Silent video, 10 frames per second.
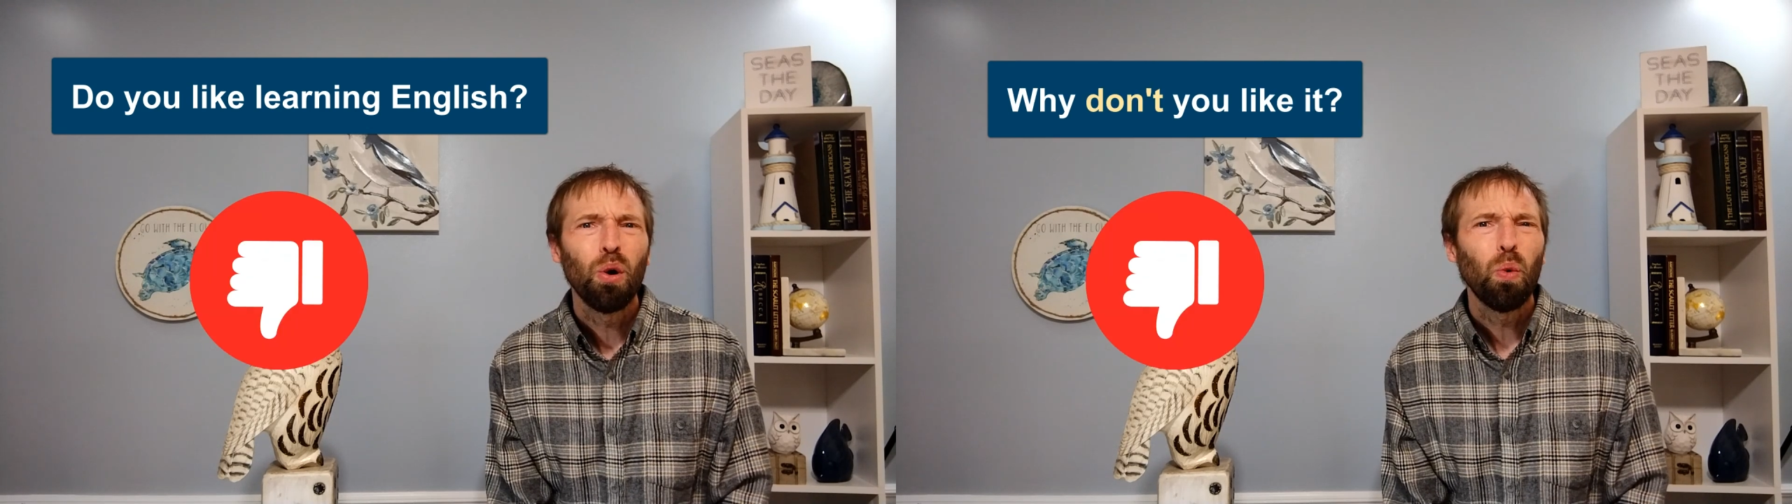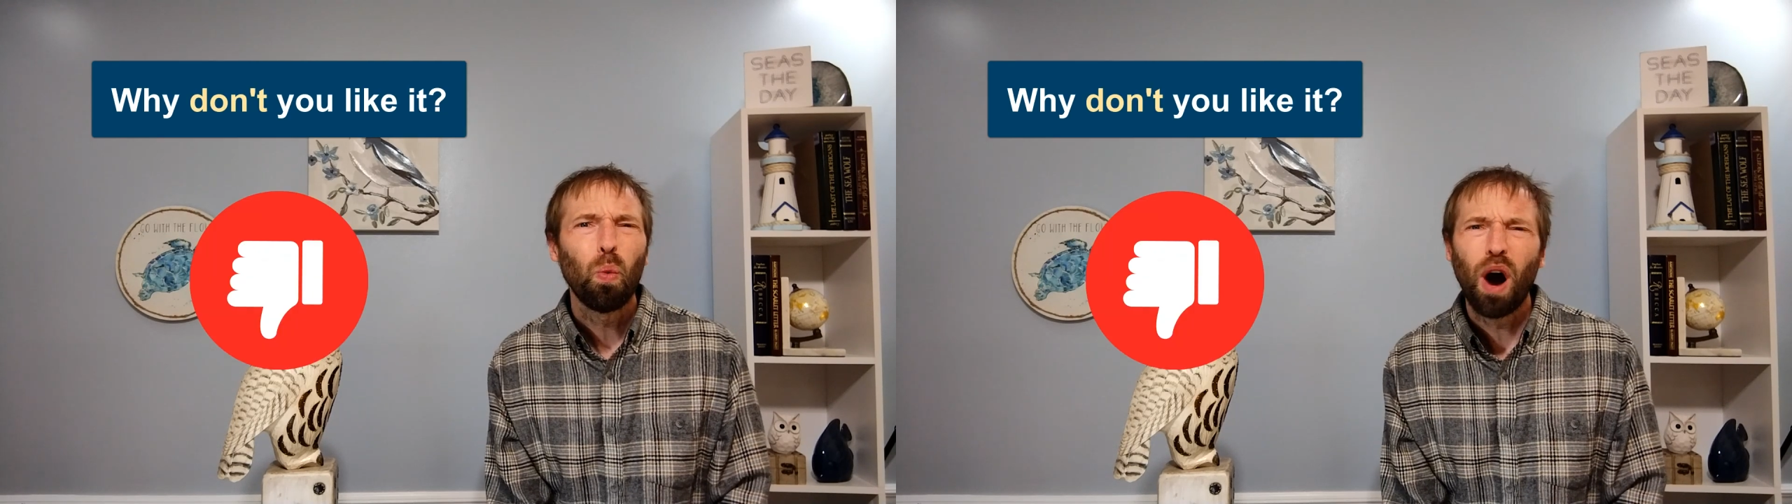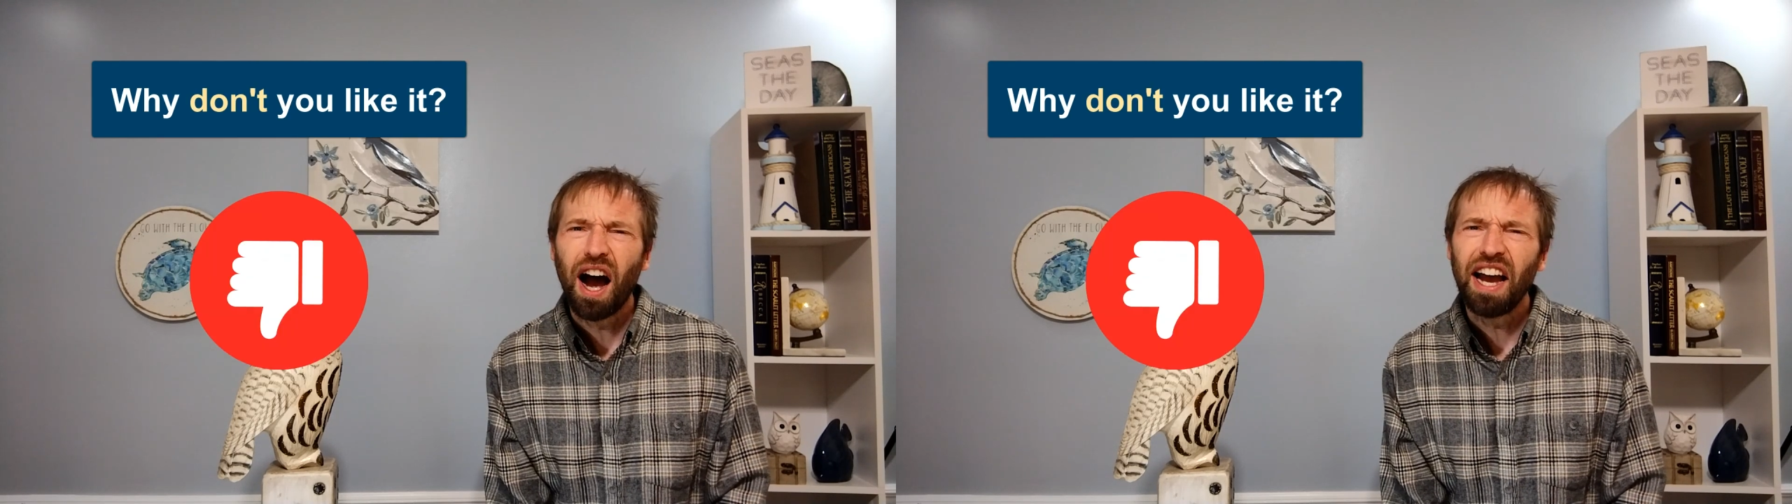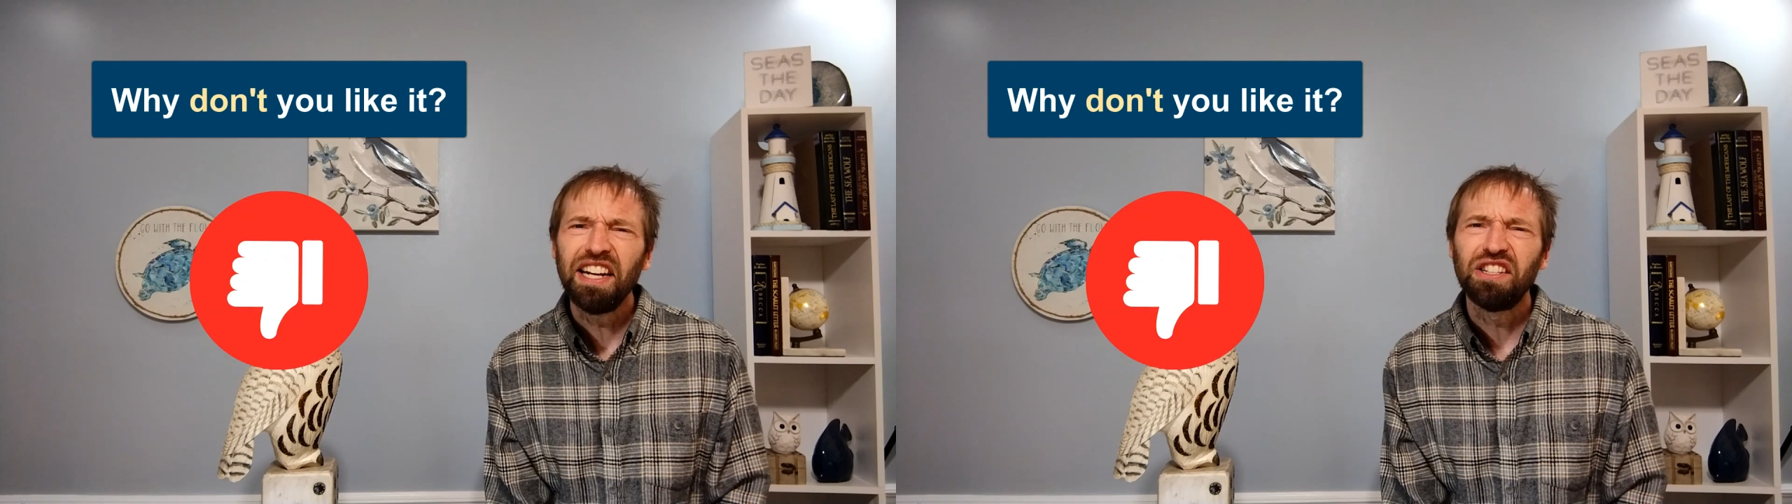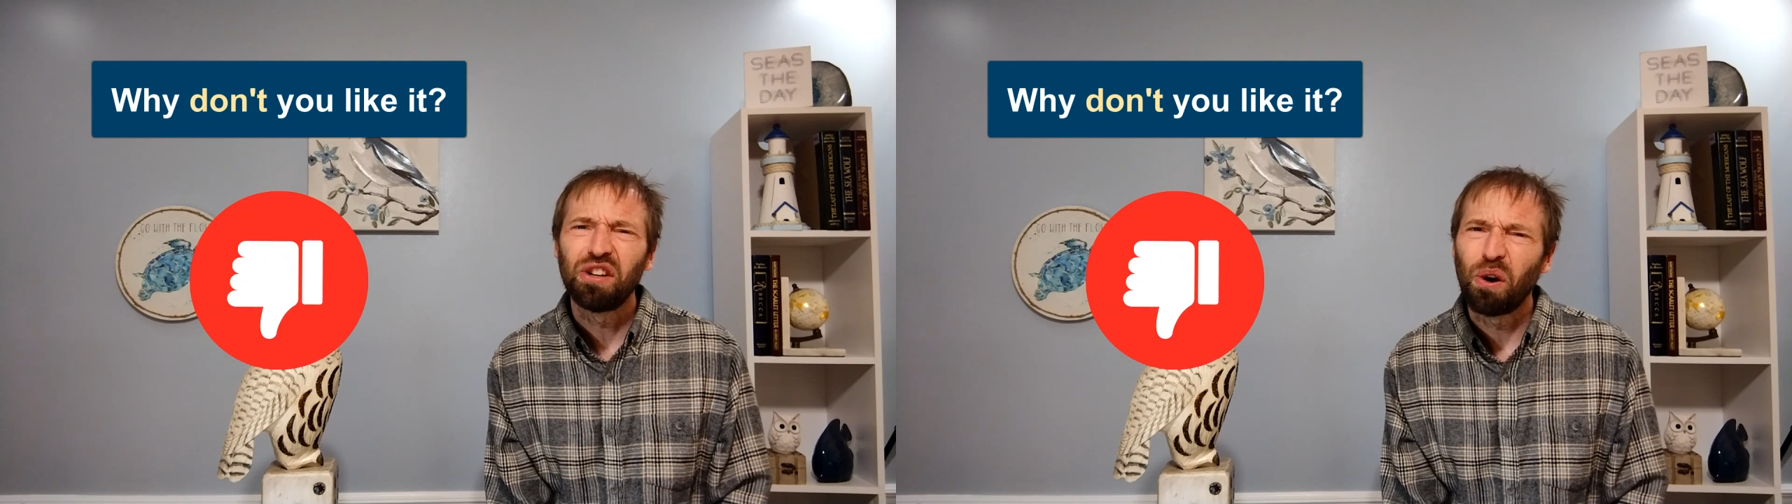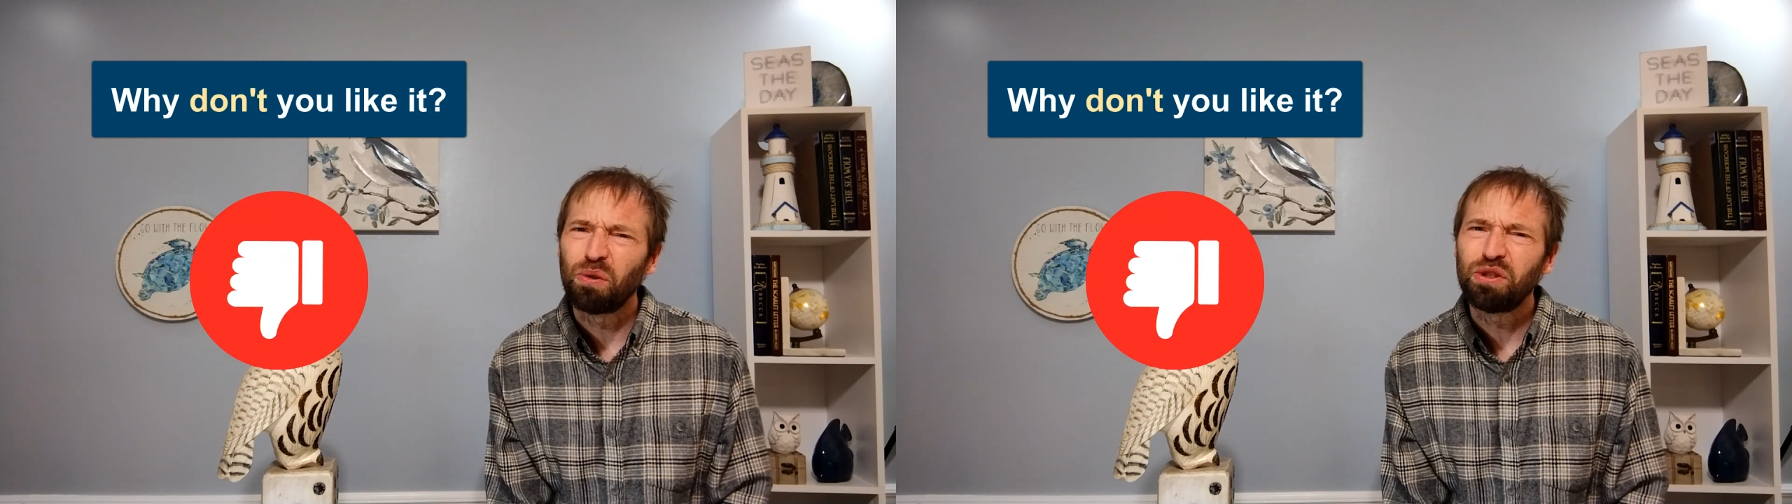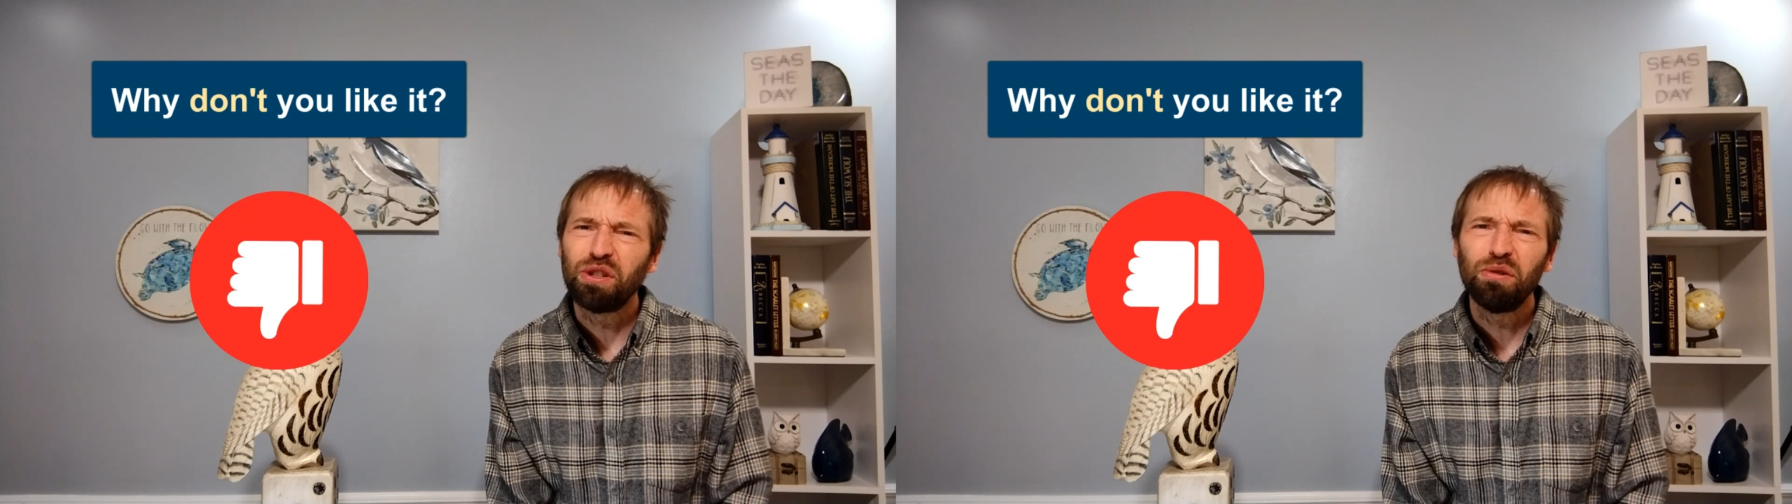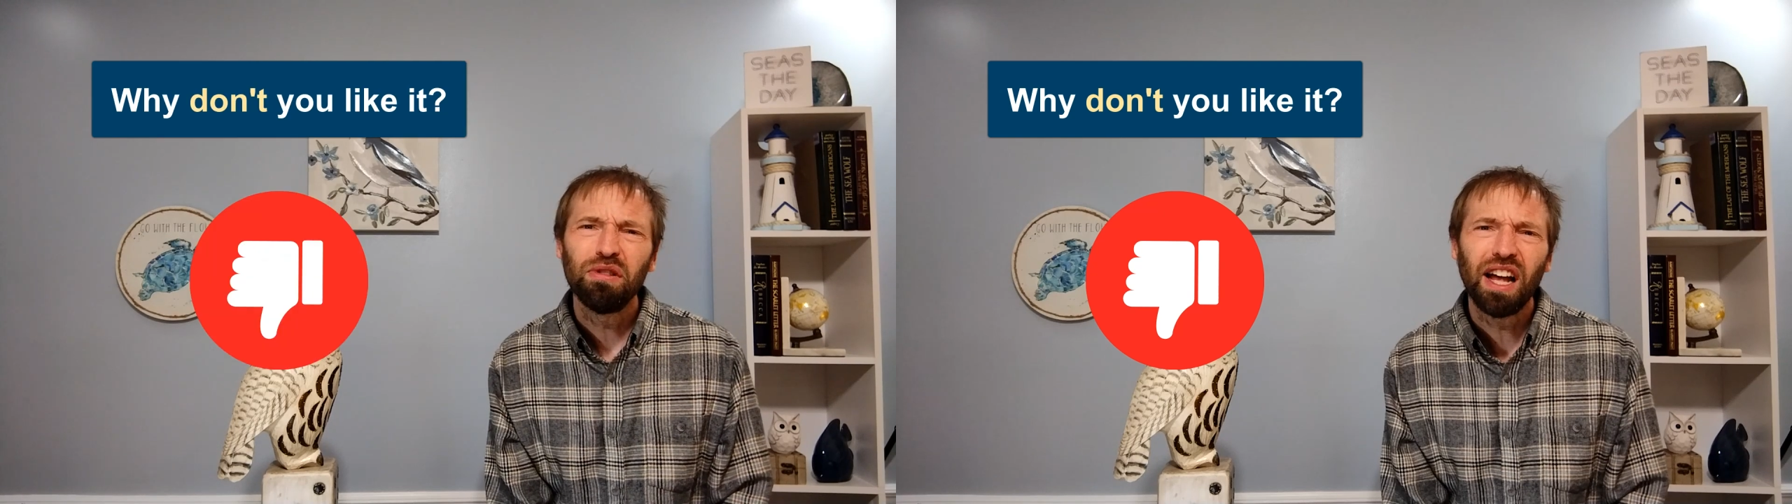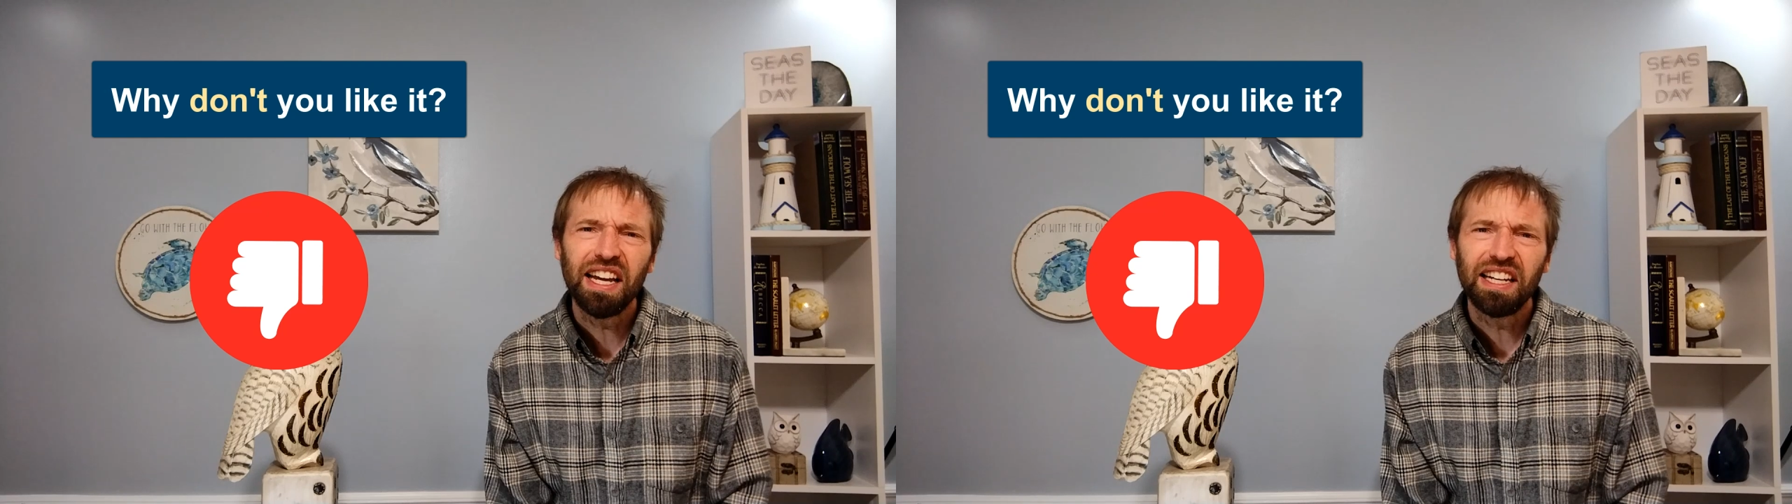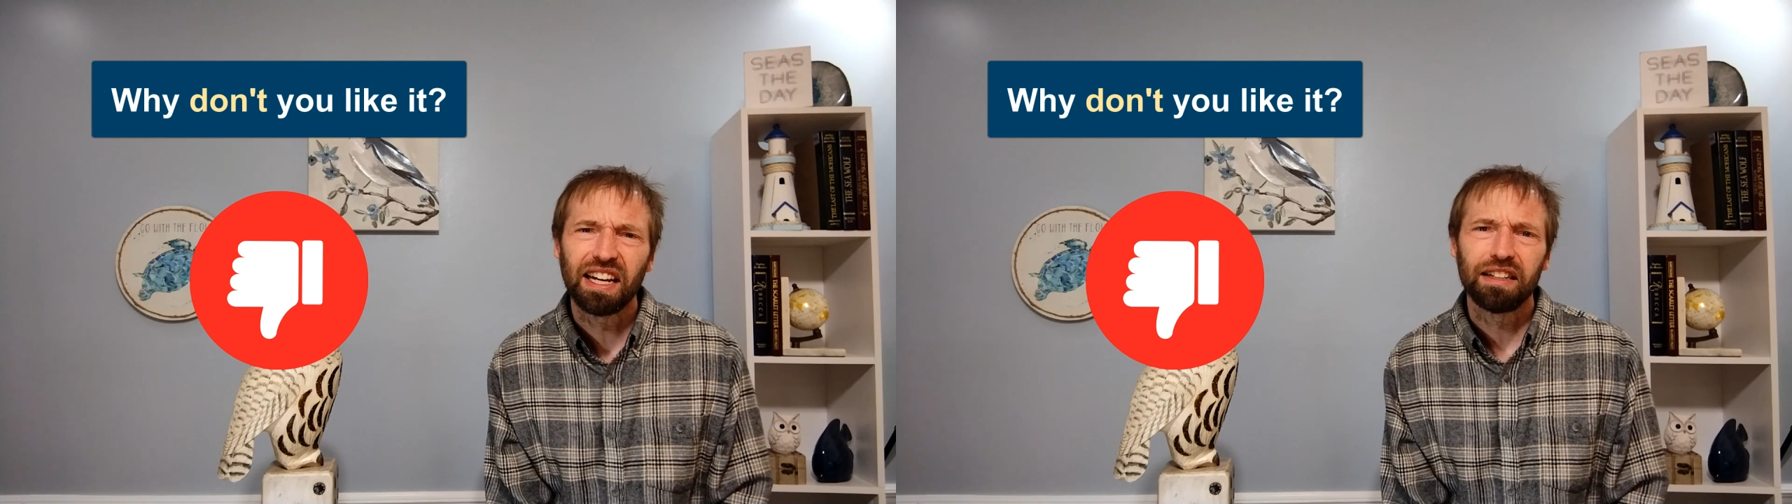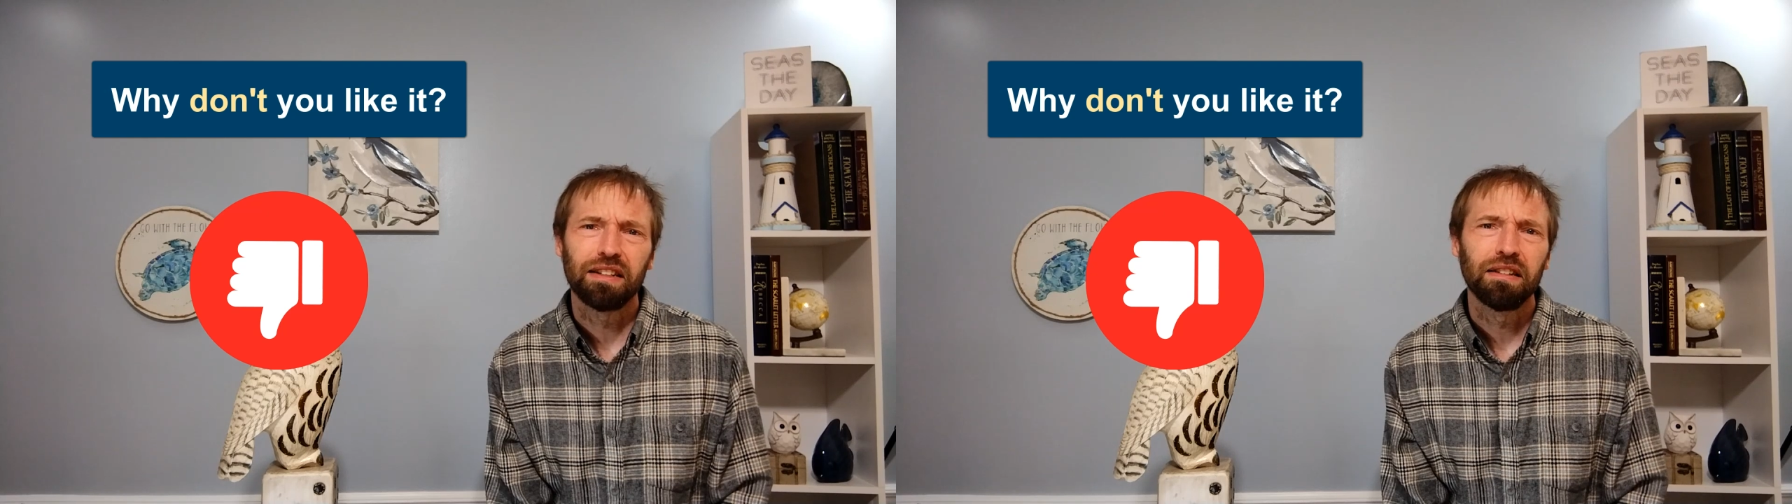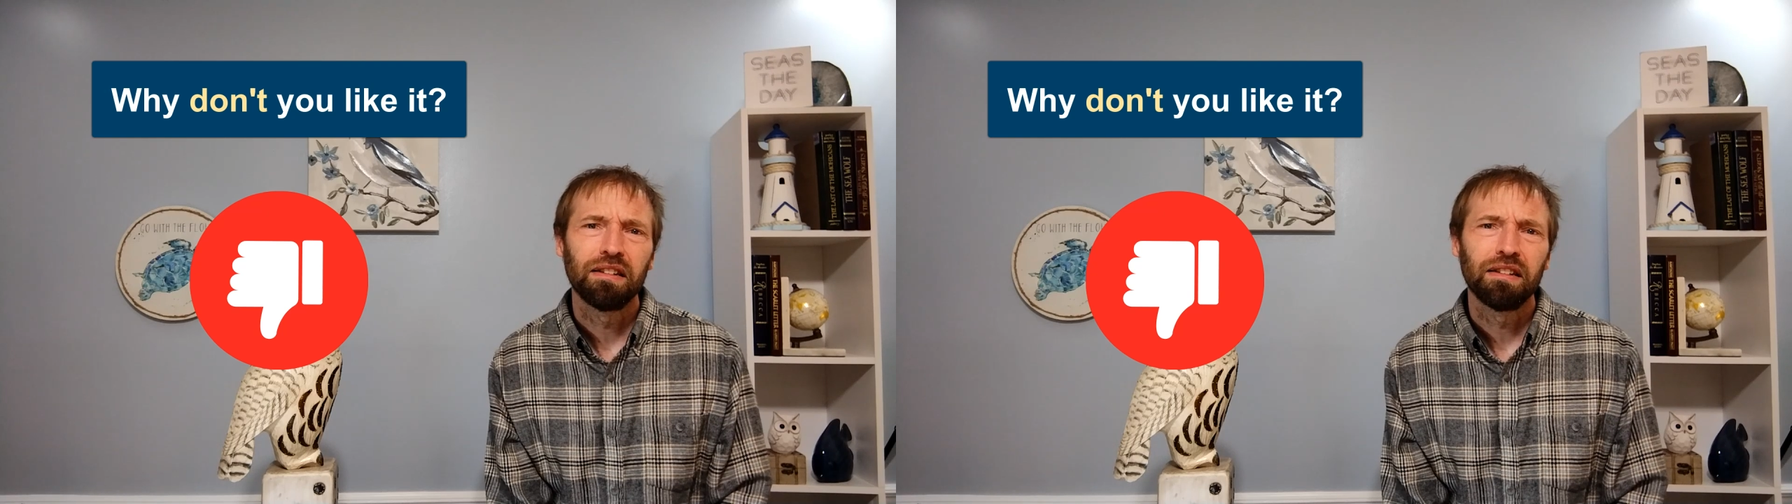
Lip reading: Why don't you like it?